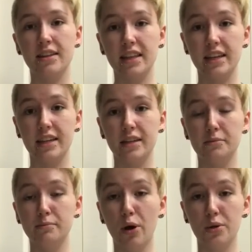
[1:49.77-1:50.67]
the
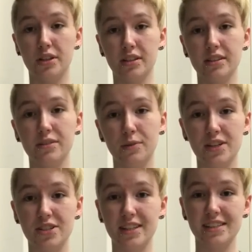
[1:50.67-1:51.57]
motor,
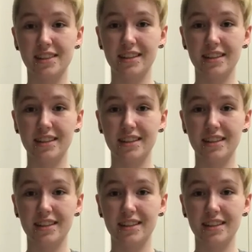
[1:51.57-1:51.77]
which is